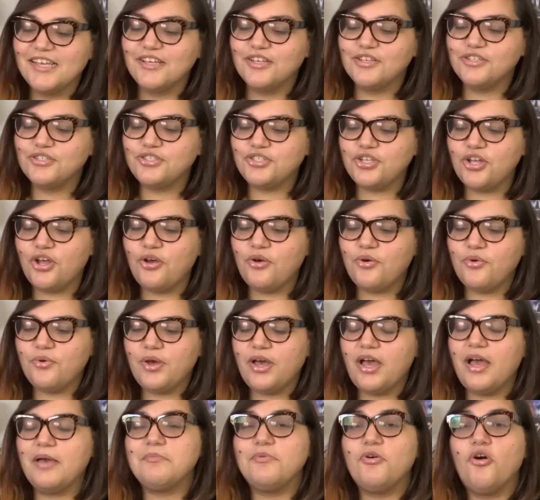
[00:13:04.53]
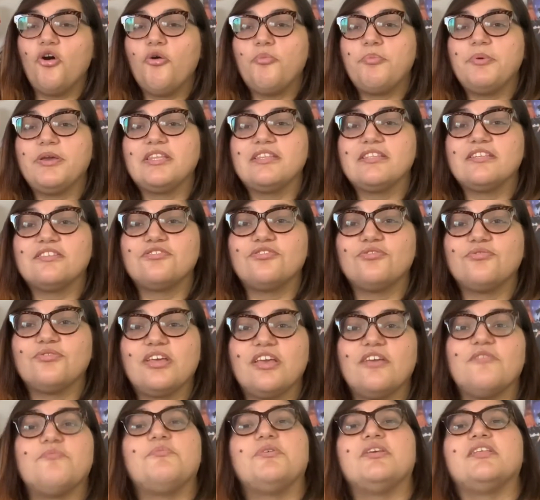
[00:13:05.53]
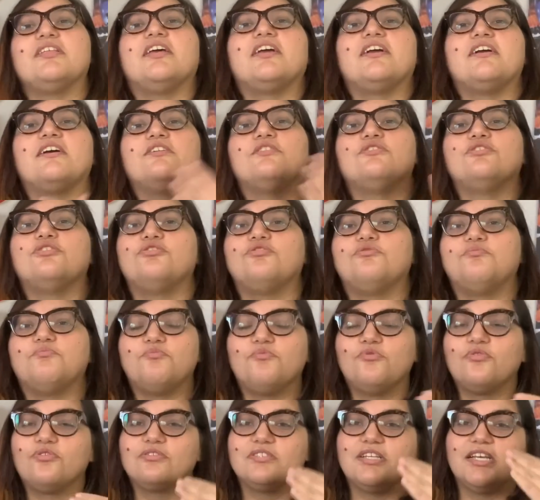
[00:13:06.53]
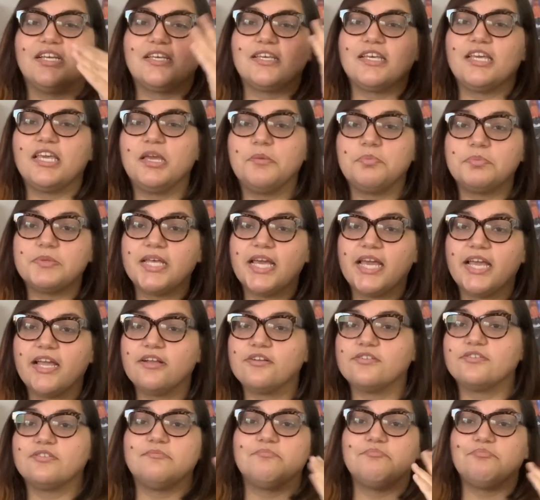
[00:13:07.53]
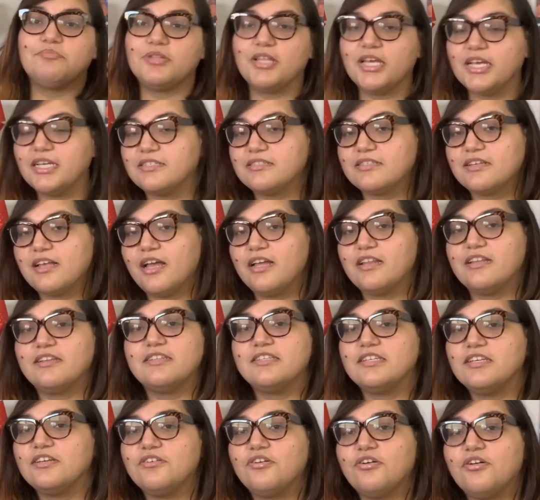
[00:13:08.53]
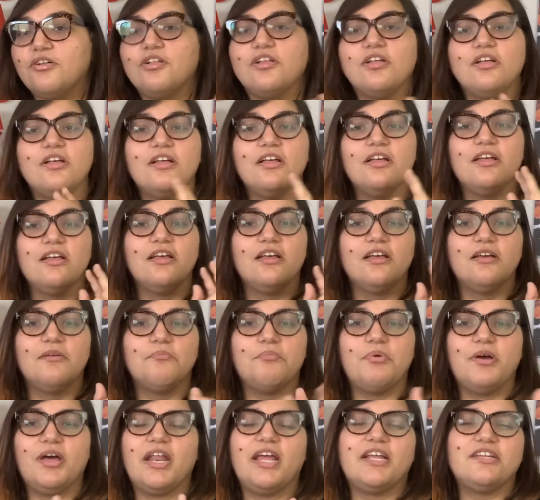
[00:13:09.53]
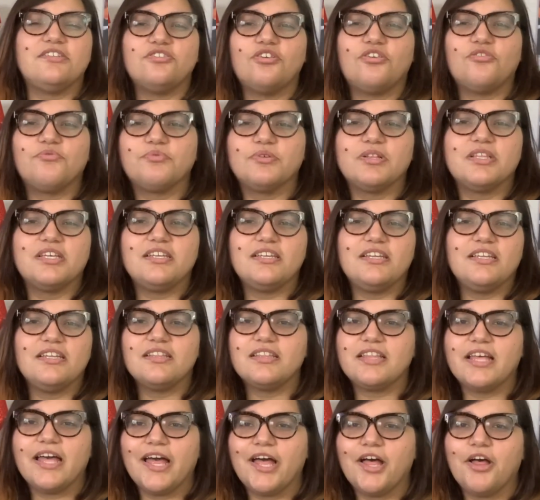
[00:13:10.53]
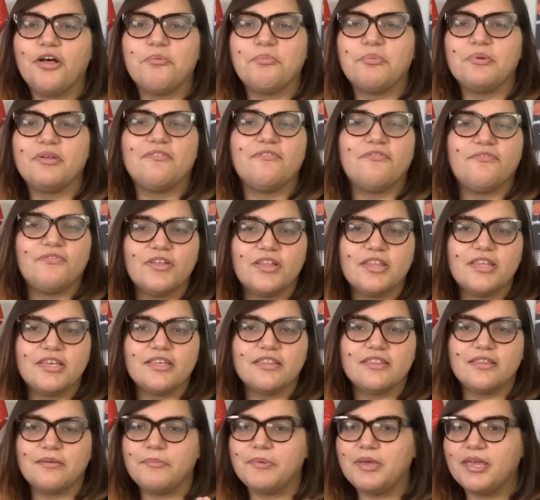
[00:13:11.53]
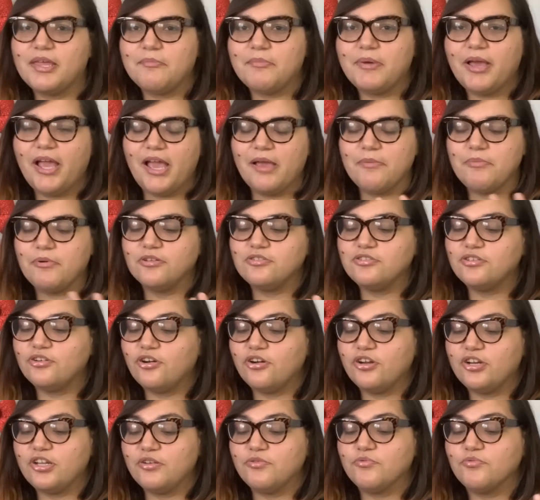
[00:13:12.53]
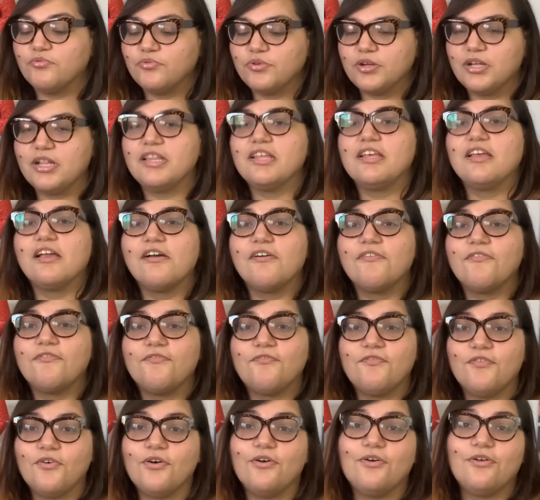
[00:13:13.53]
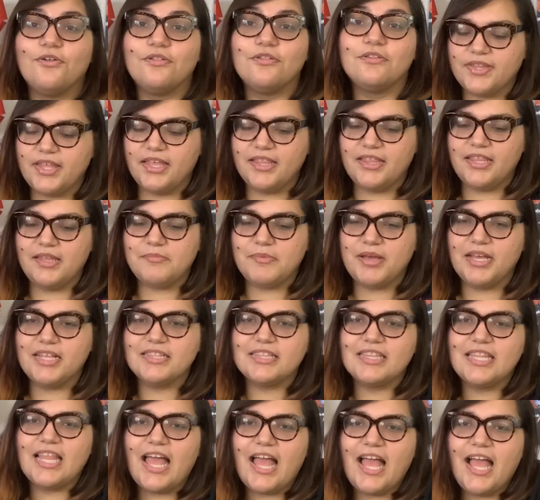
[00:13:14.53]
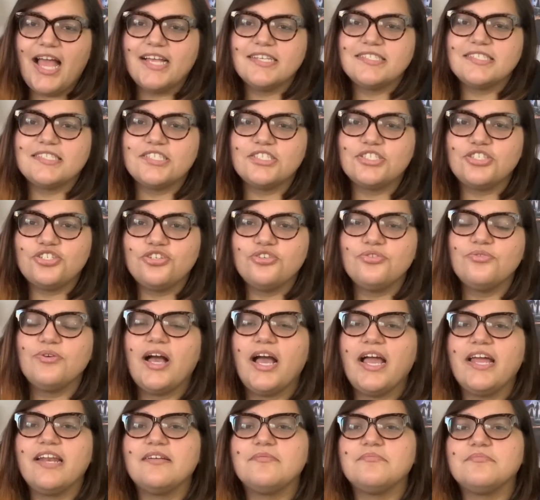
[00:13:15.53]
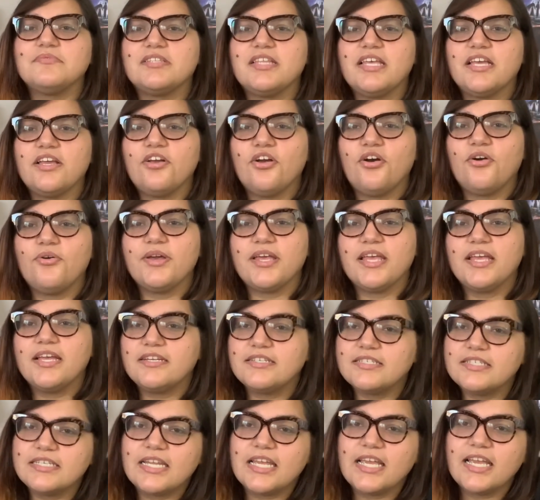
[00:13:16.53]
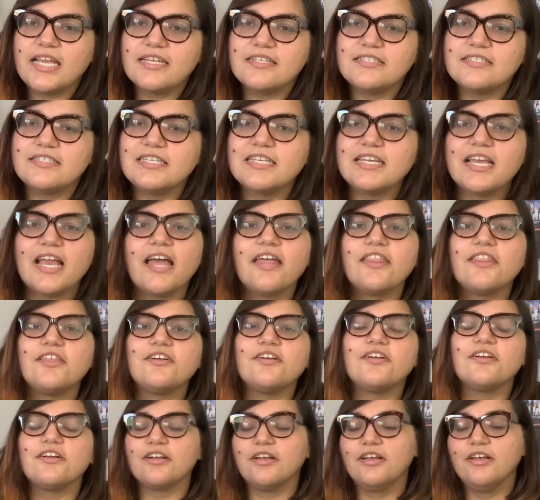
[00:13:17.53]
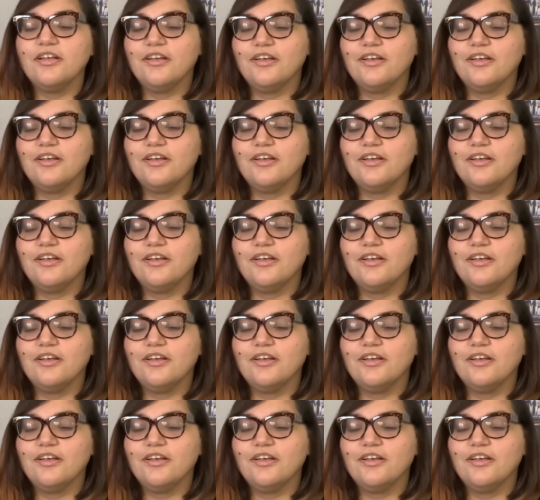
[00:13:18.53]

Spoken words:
So I'm hoping this will give me like a little more like keep the hairs in place kind of deal, but I don't really need the help in filling them in. My eyebrows are already really full. And then my last two items, they go hand in hand together.